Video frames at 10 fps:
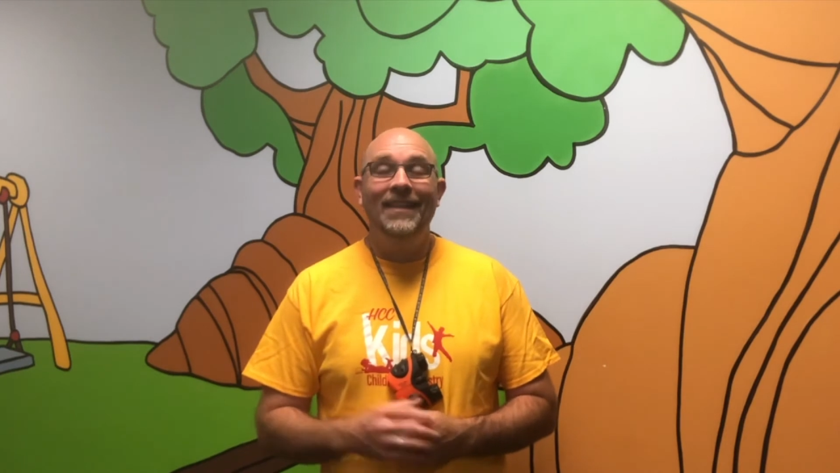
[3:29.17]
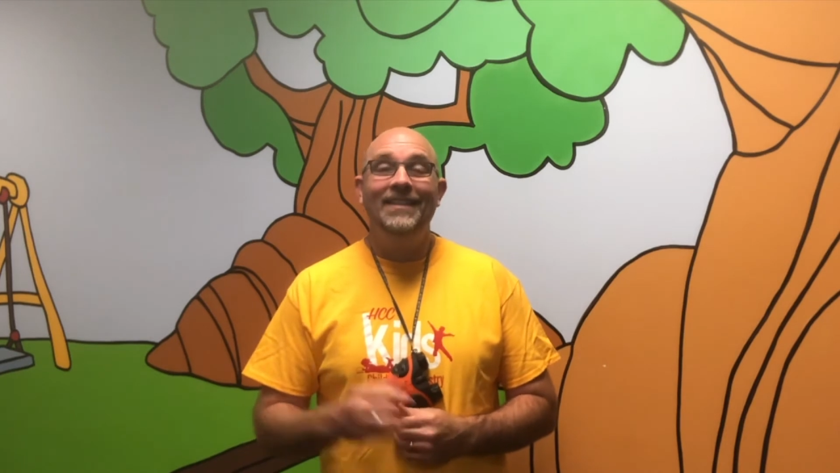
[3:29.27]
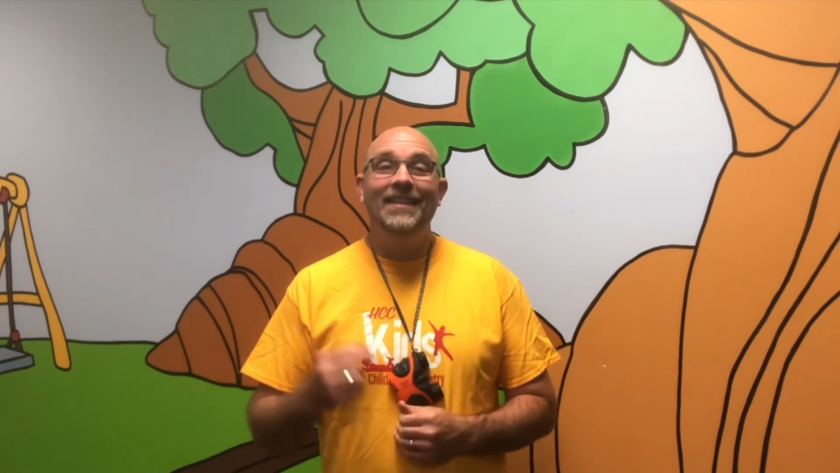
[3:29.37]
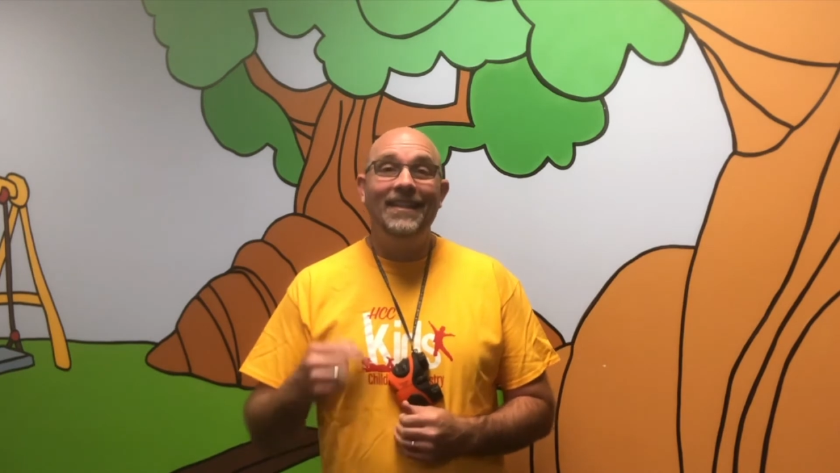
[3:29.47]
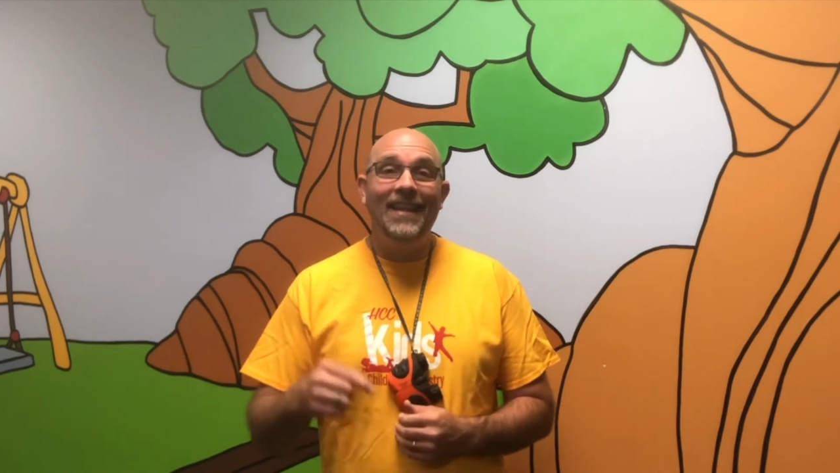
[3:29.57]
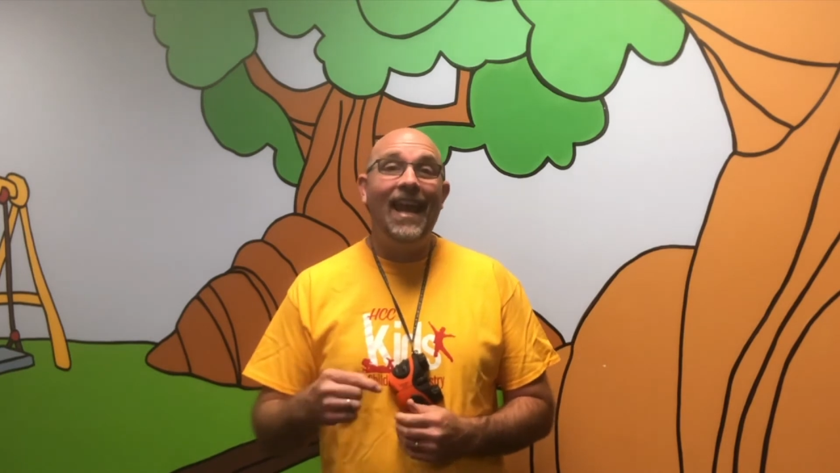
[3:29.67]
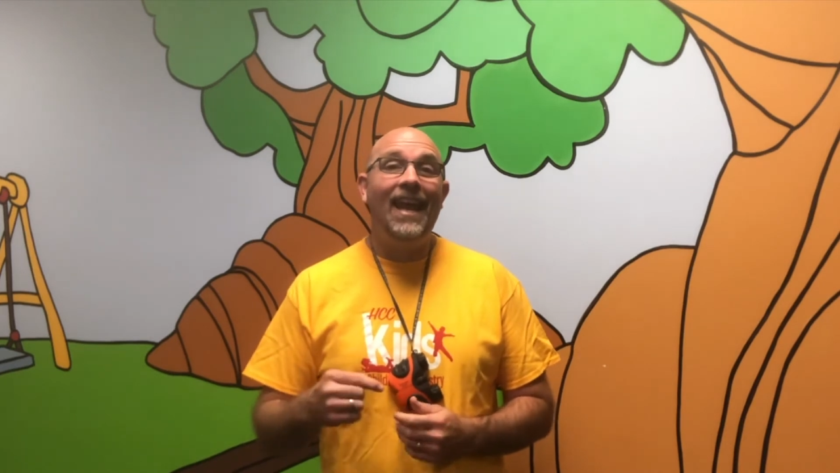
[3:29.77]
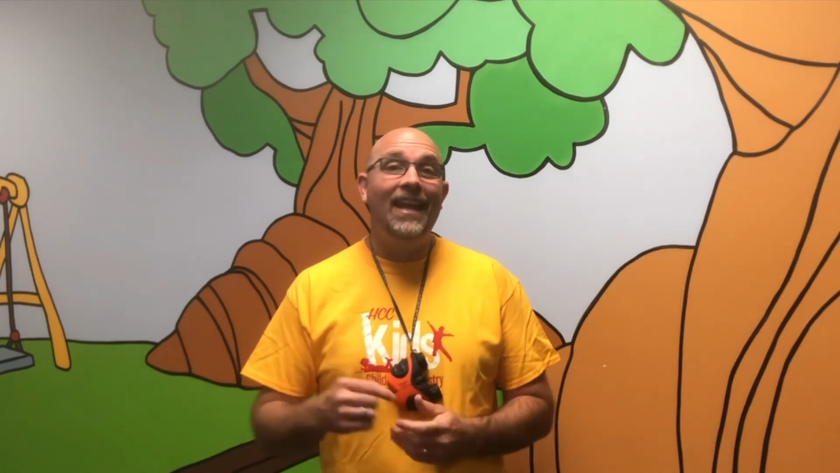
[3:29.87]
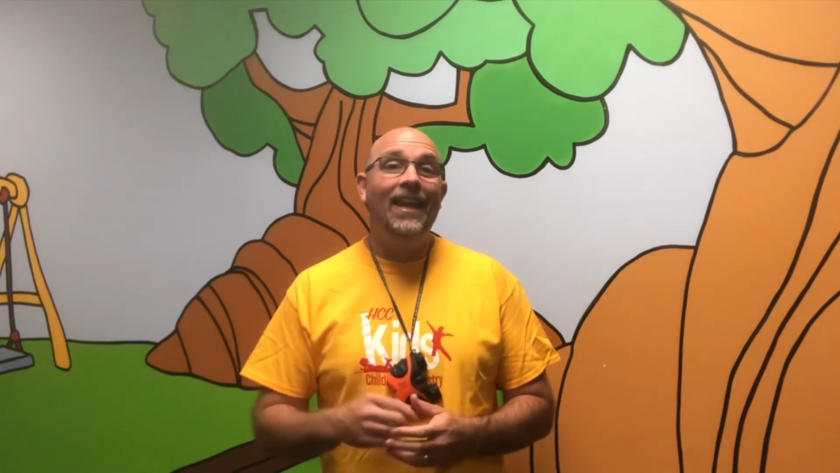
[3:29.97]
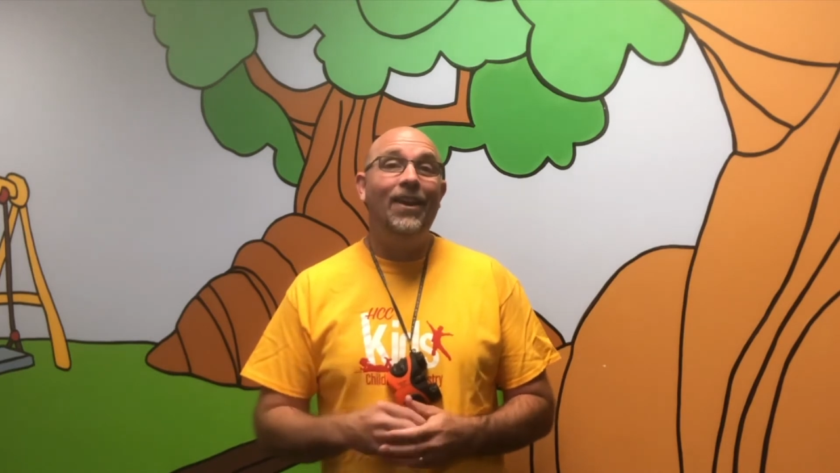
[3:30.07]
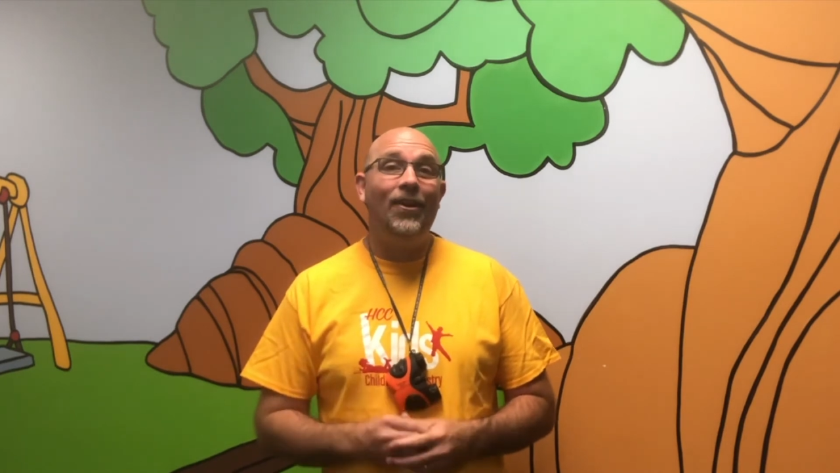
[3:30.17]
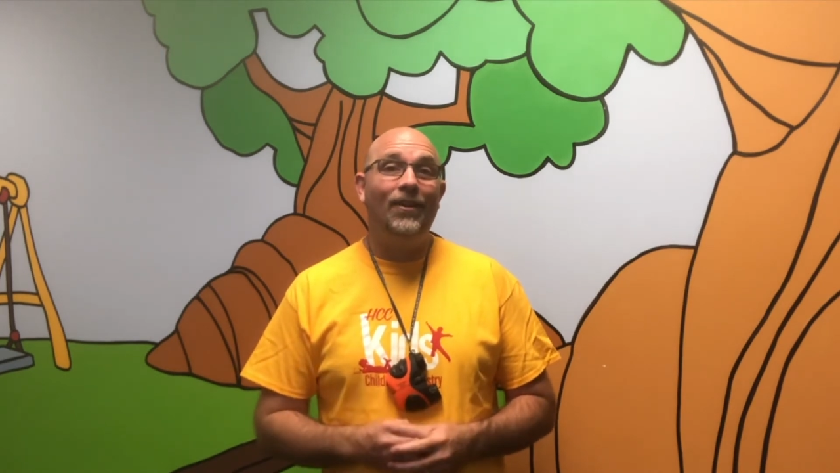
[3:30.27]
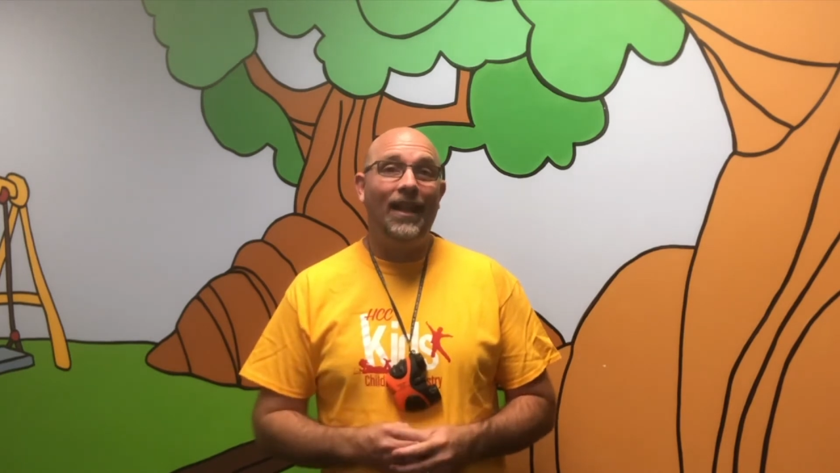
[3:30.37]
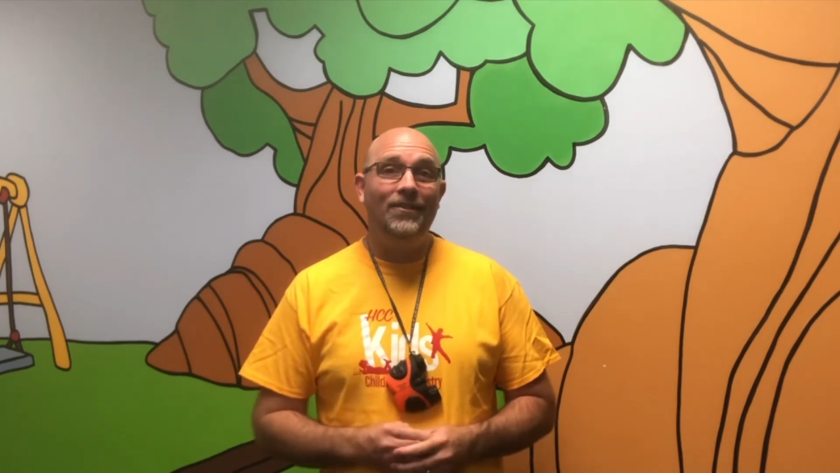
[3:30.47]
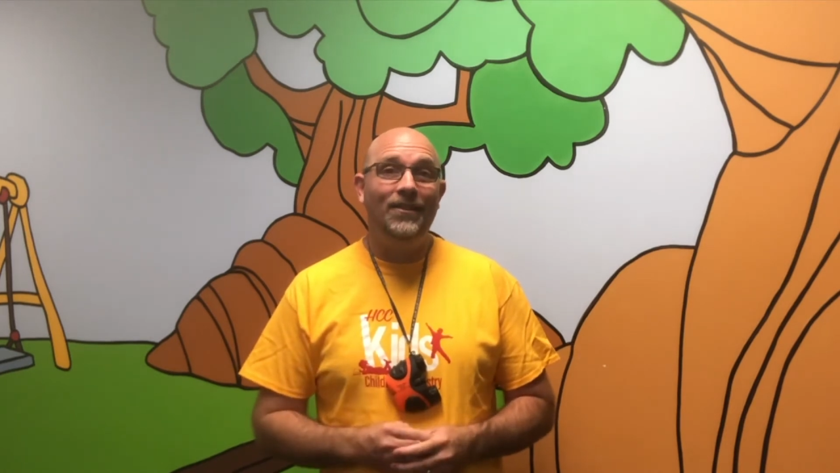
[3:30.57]
Today in our
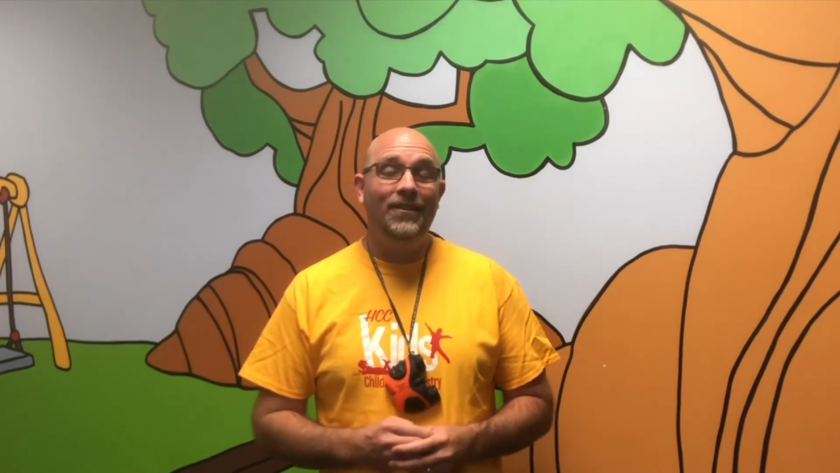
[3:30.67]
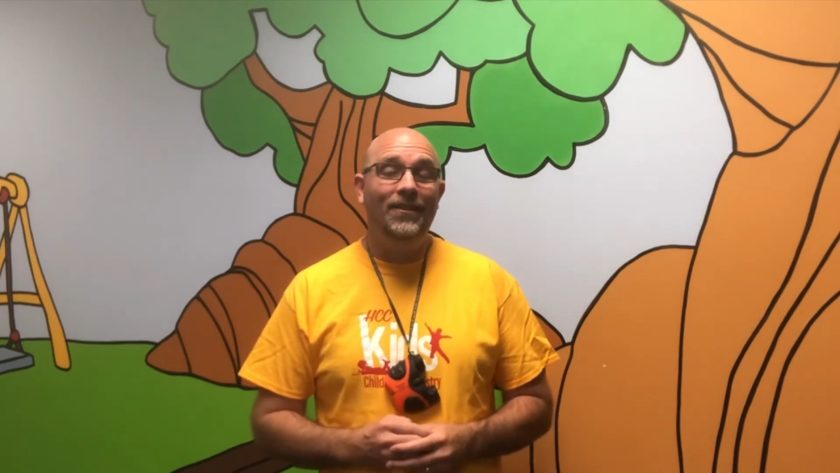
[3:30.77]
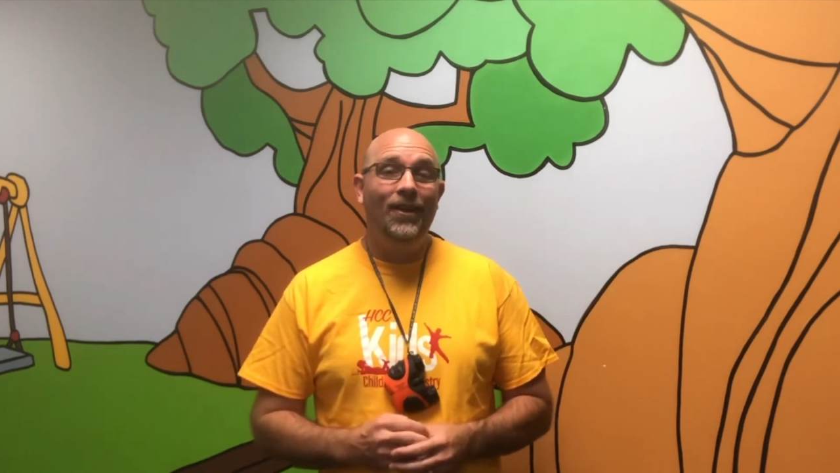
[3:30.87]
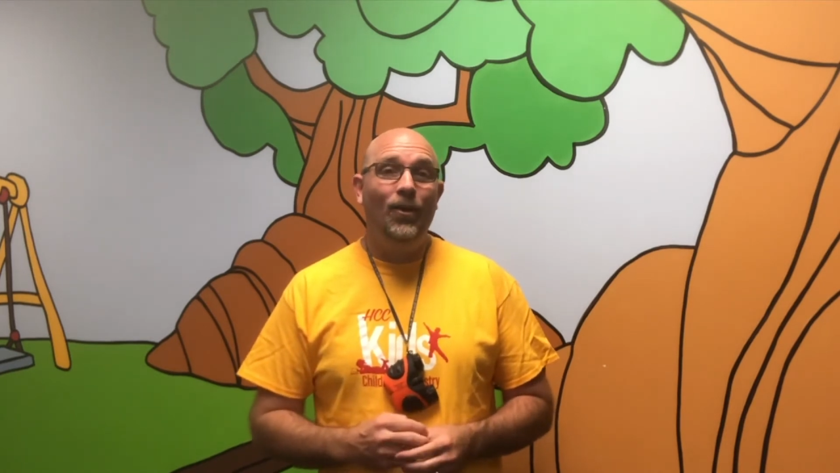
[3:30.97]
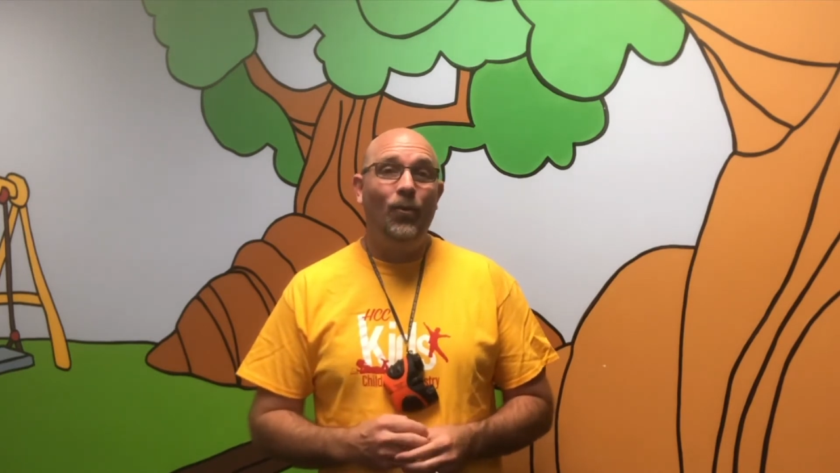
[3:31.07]
lesson,